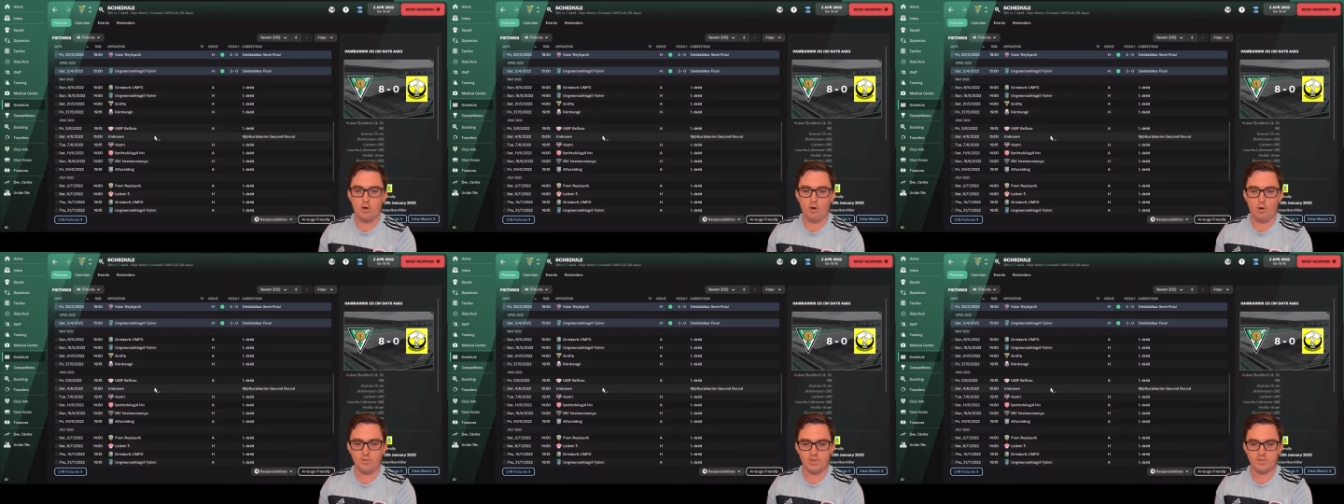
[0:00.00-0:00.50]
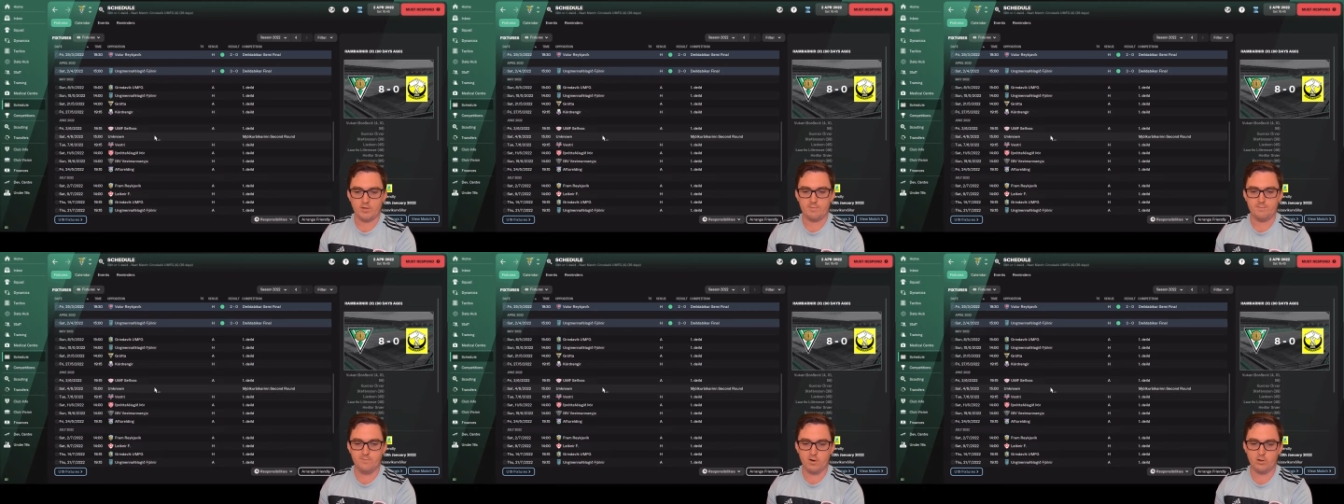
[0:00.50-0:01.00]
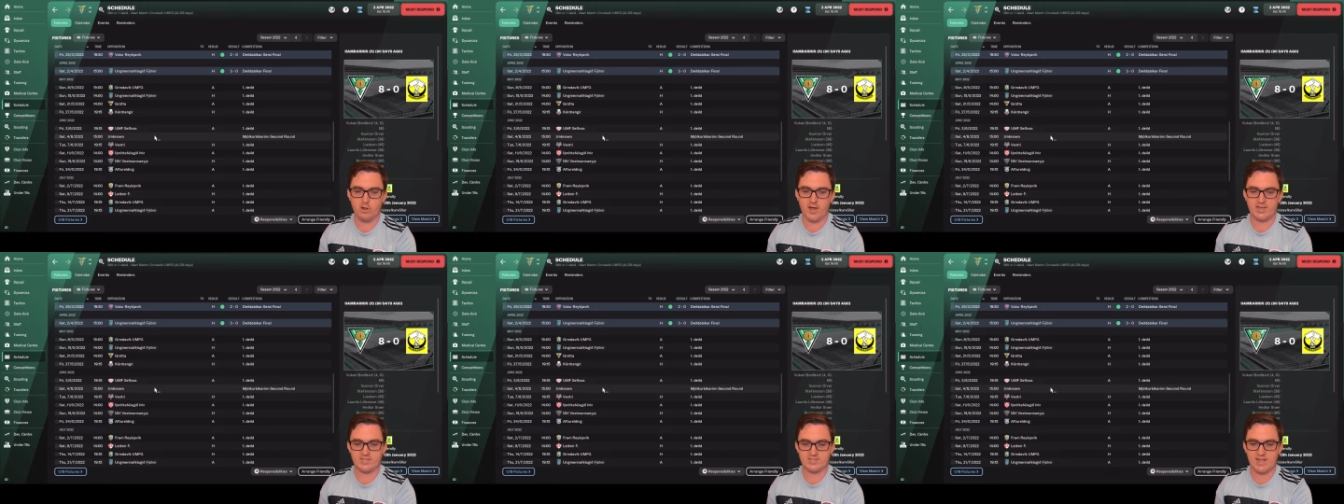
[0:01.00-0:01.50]
on the full
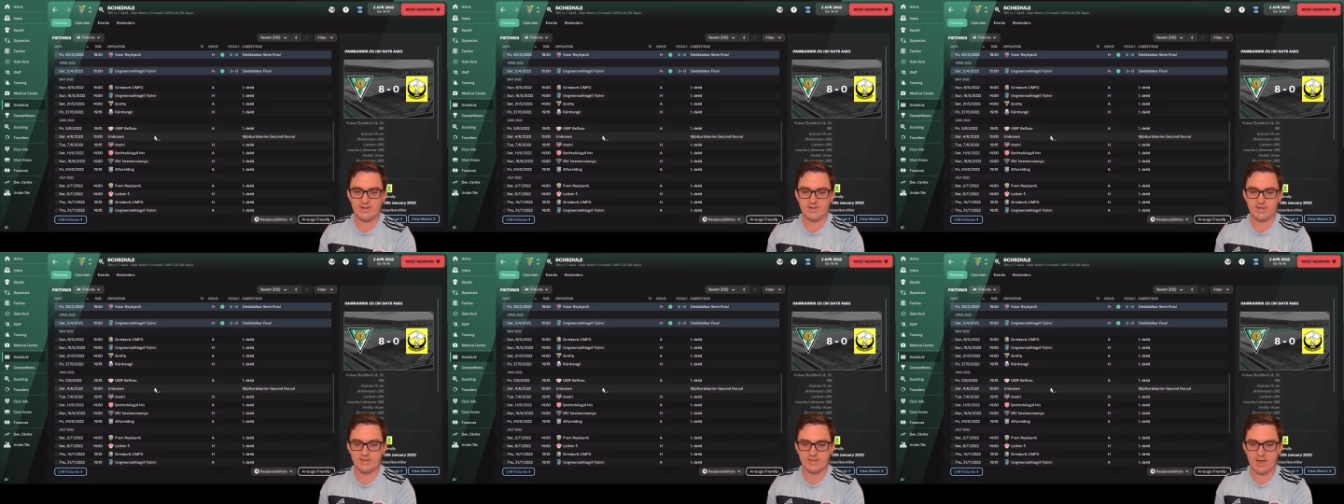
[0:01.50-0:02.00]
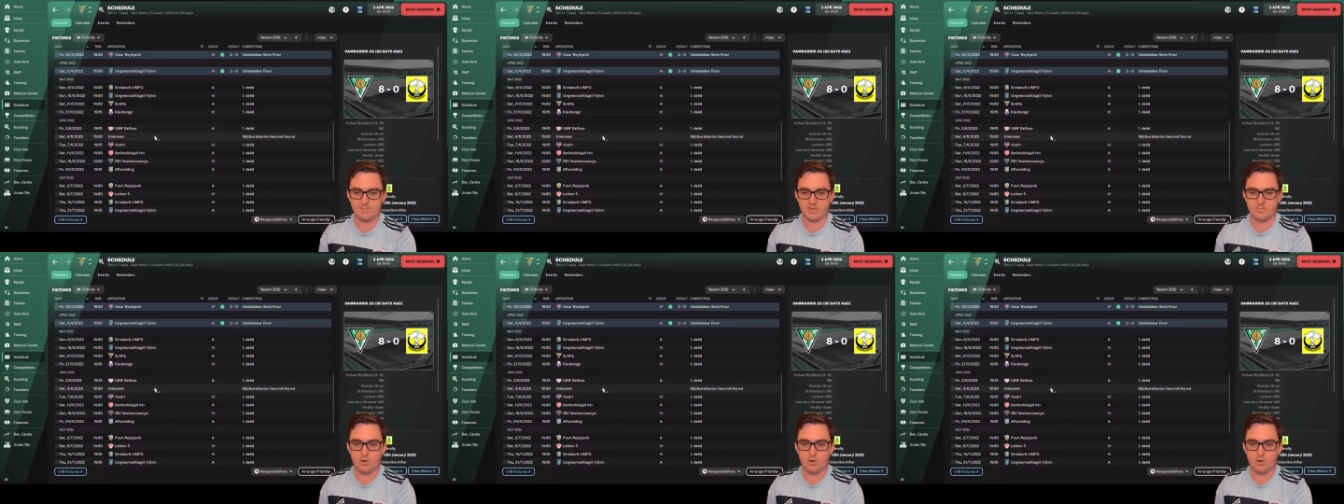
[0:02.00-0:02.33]
Icelandic Cup, the